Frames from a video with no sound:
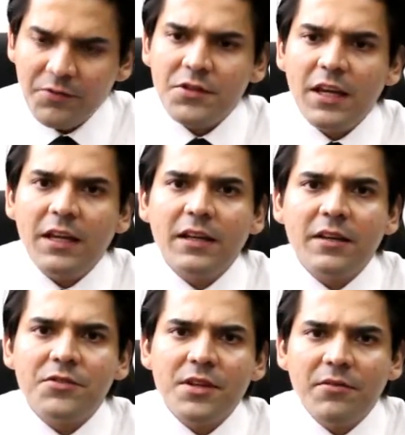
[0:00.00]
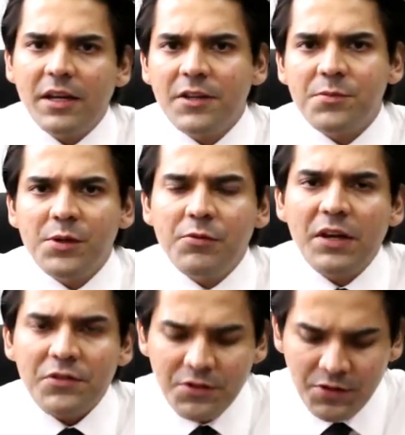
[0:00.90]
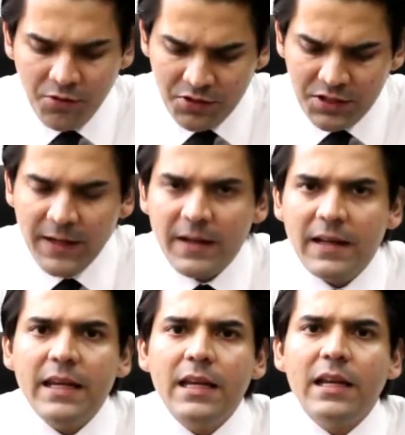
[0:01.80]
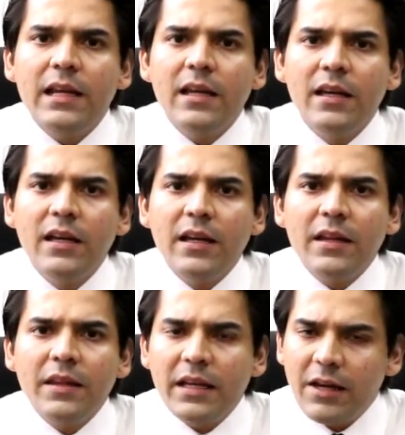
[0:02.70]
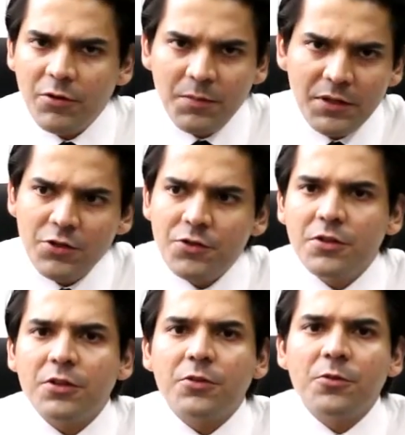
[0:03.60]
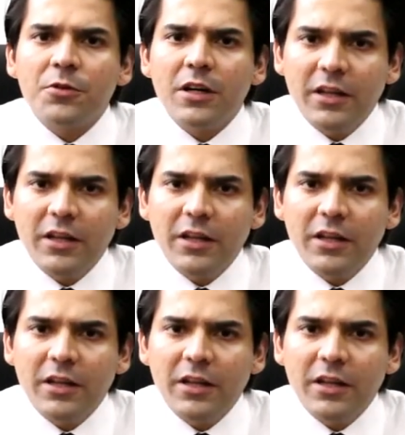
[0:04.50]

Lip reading: way of saying that if someone has been arrested or detained illegally, that I would petition the court.